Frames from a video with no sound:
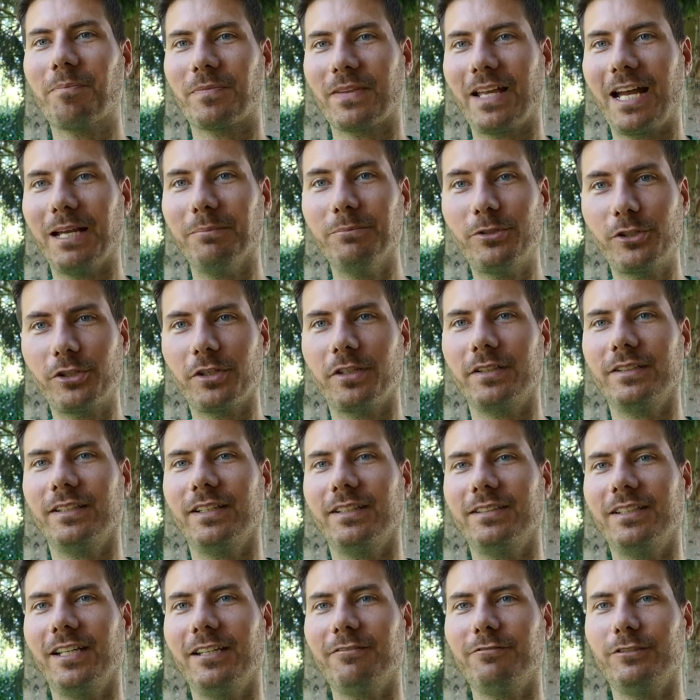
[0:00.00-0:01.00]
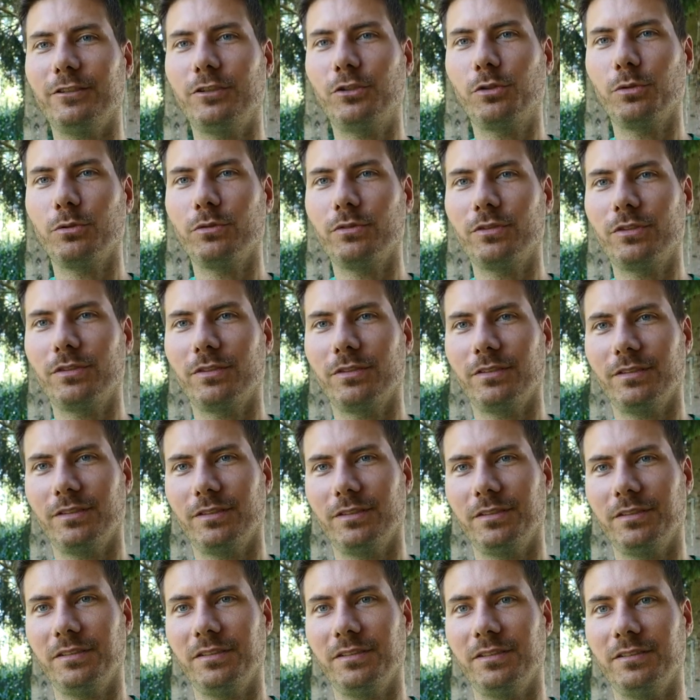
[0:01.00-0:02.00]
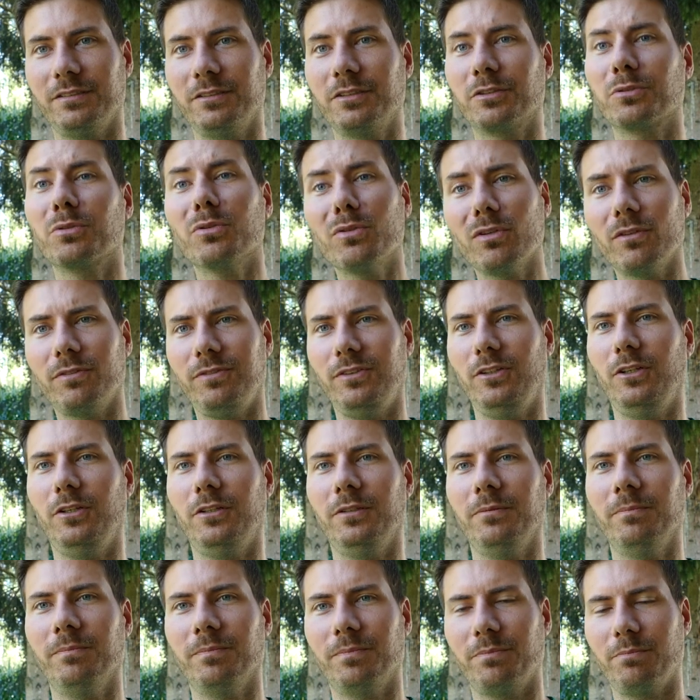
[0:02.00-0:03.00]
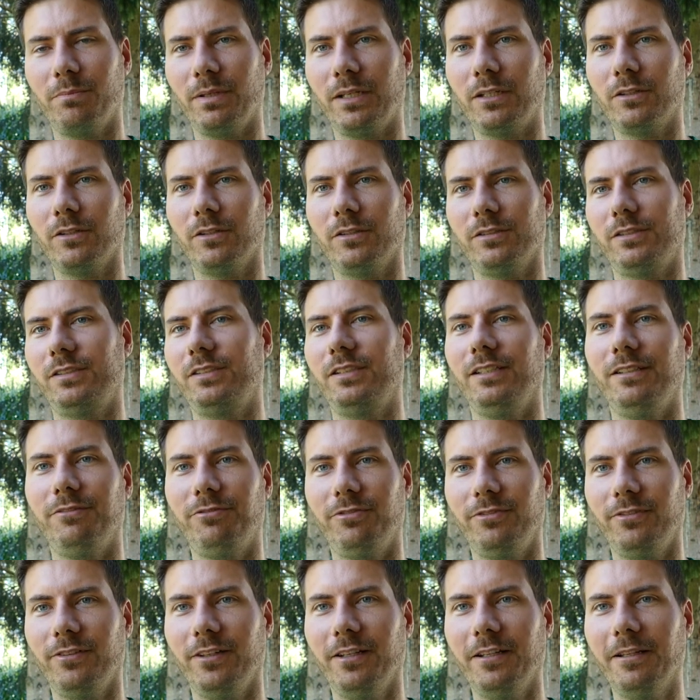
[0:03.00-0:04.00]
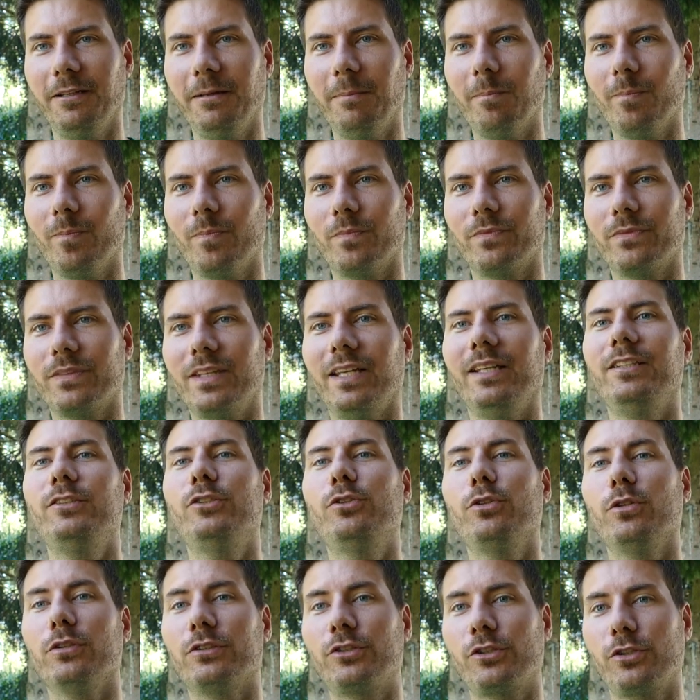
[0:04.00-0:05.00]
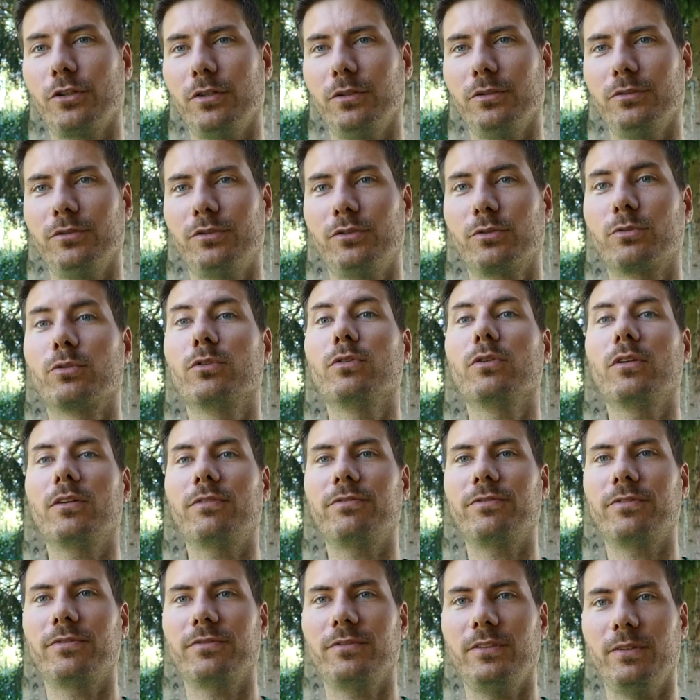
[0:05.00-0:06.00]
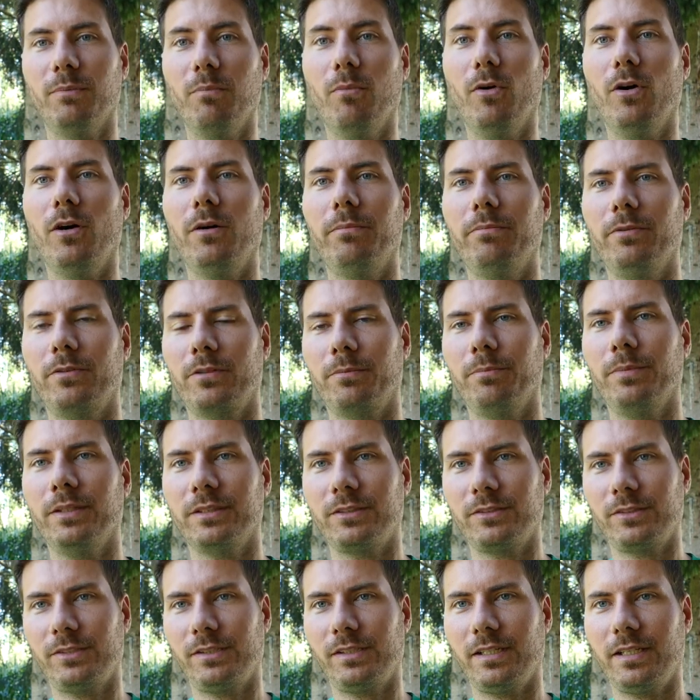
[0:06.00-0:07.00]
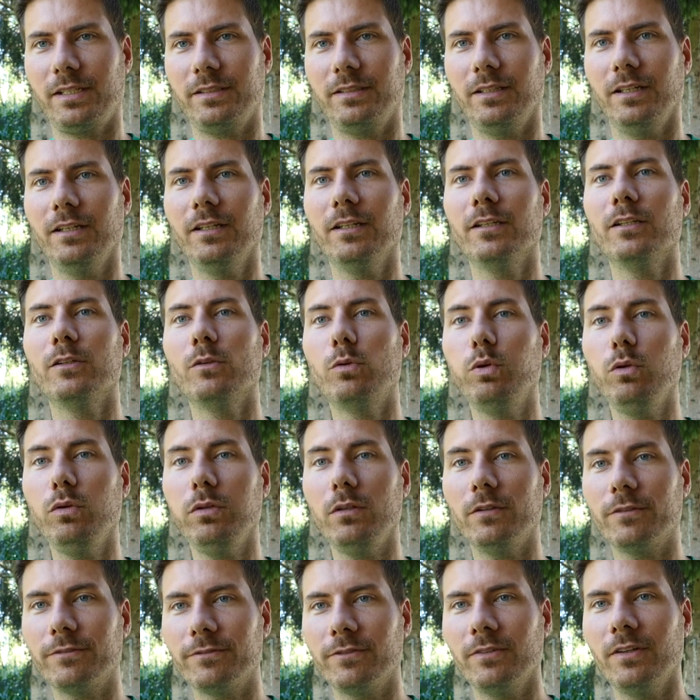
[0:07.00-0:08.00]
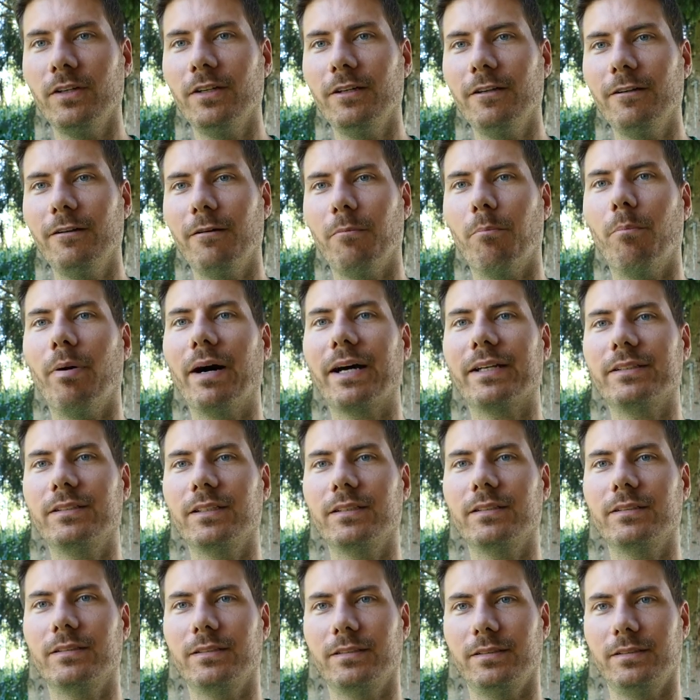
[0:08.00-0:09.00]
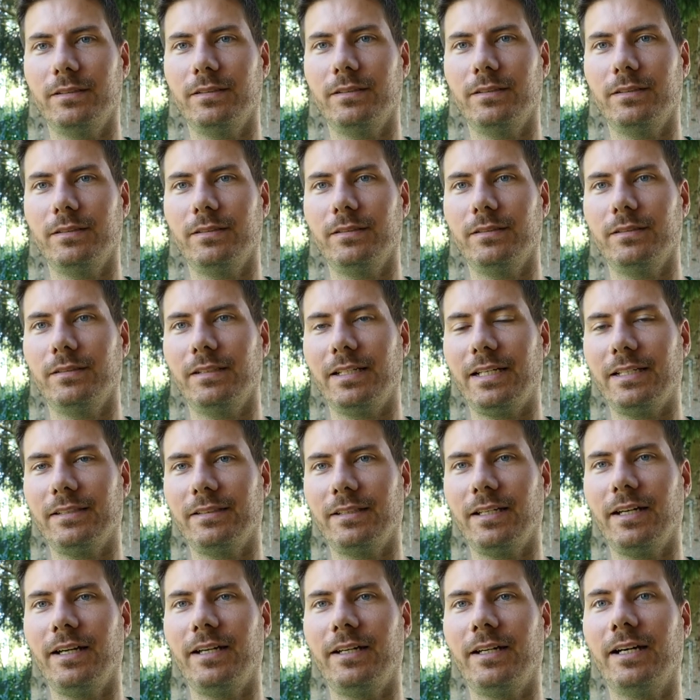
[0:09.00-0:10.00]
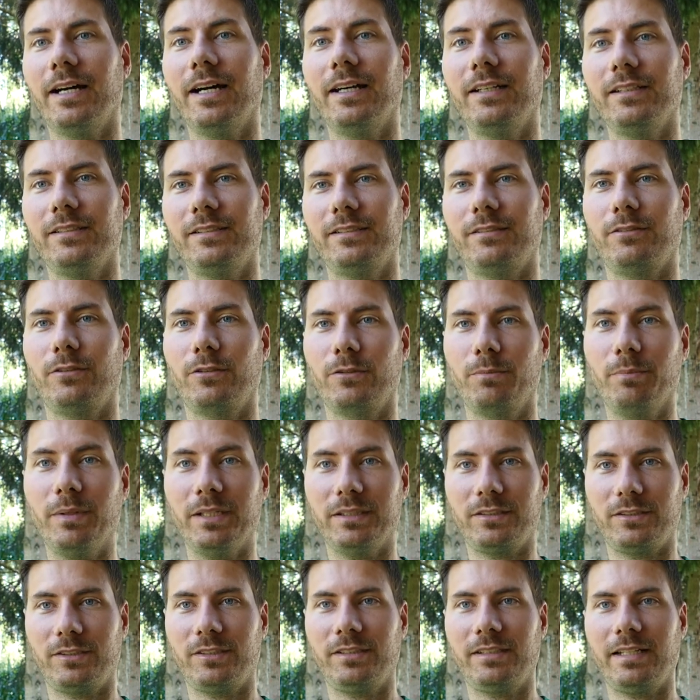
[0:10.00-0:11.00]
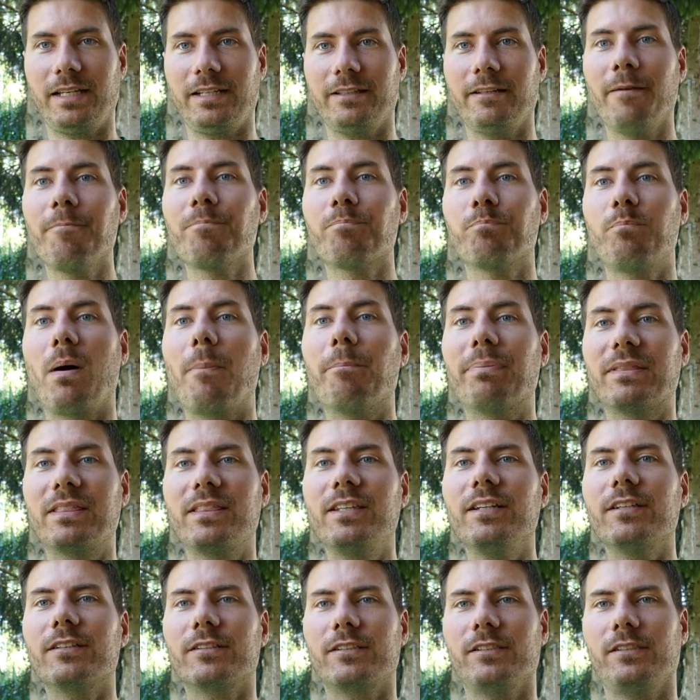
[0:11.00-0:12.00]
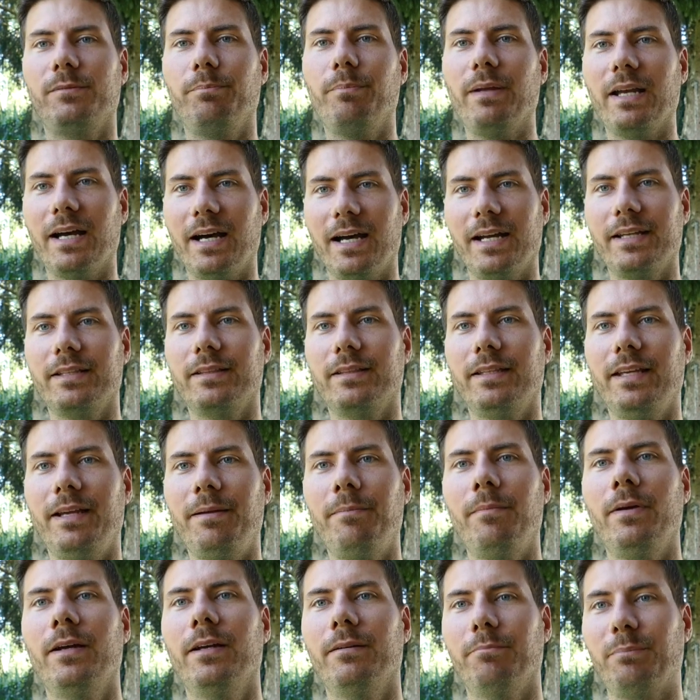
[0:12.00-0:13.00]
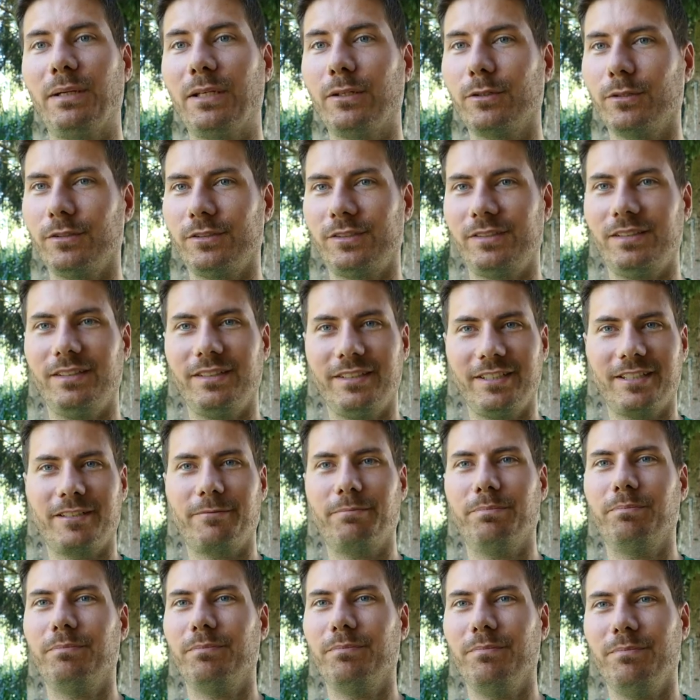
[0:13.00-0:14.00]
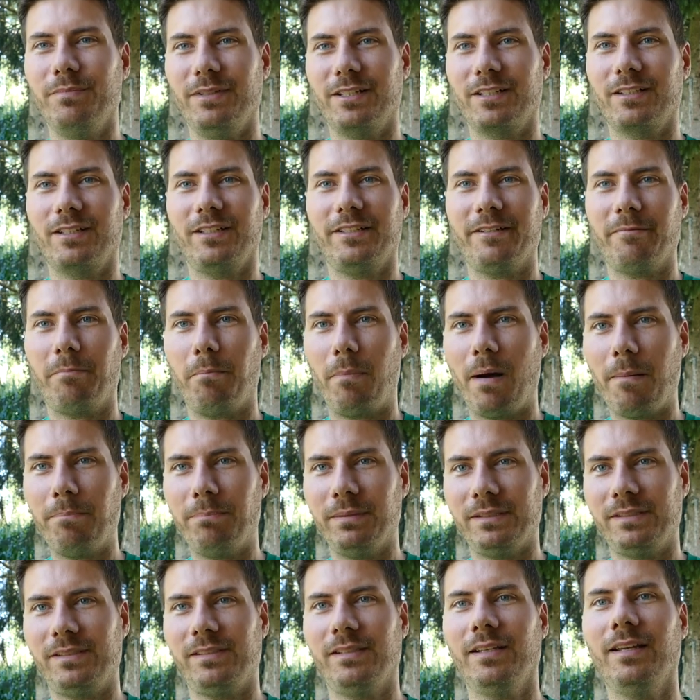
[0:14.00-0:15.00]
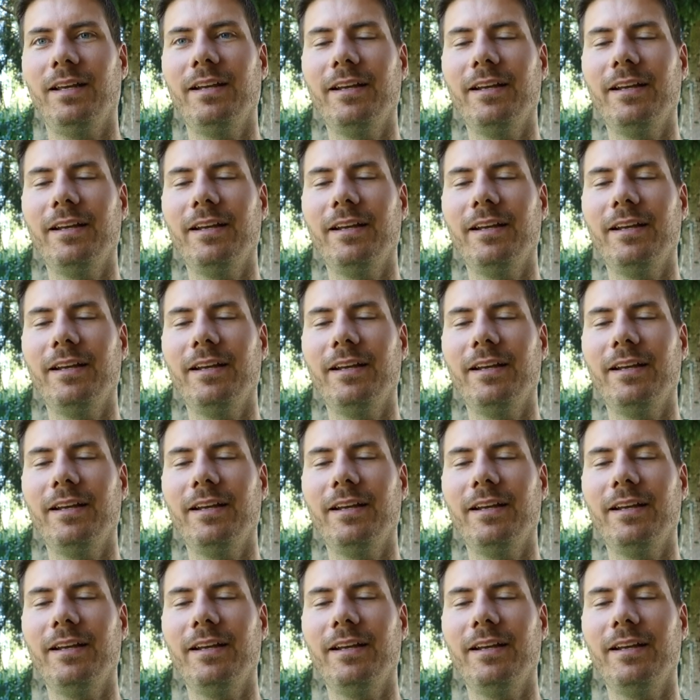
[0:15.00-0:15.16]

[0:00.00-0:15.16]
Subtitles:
I'm sure that they will choose the rule of law, because if they chose rule of the mob, or better said, rule of Biden and Harris, or better said, puppeteers behind them, because they are merely a puppets,